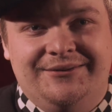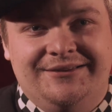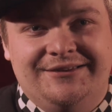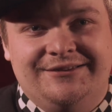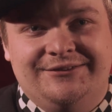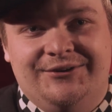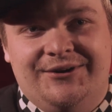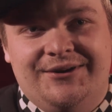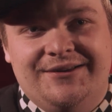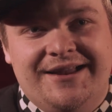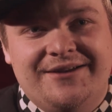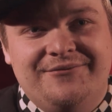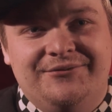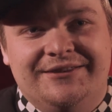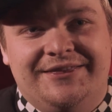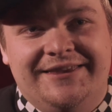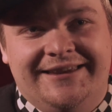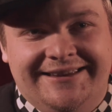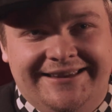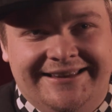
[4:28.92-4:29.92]
and destroy
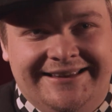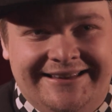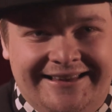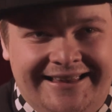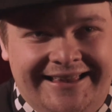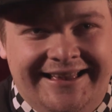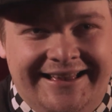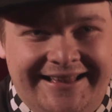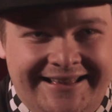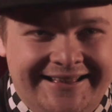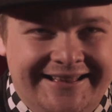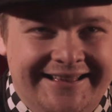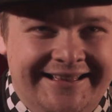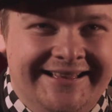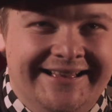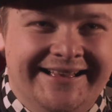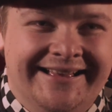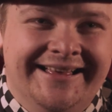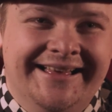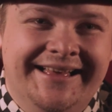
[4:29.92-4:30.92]
everything,
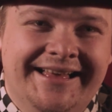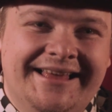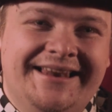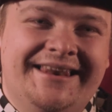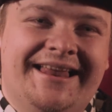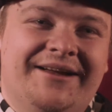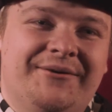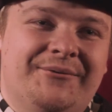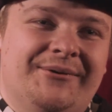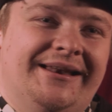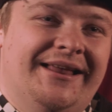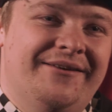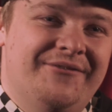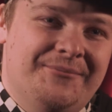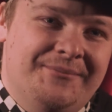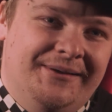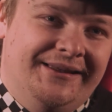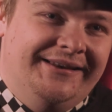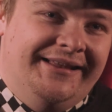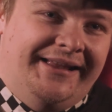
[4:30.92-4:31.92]
like we've
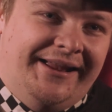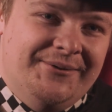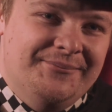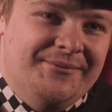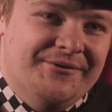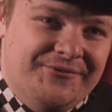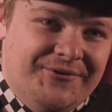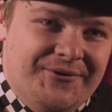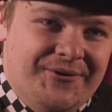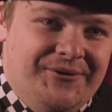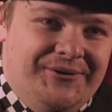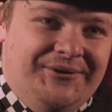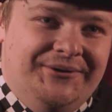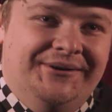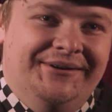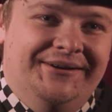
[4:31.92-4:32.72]
never been here before.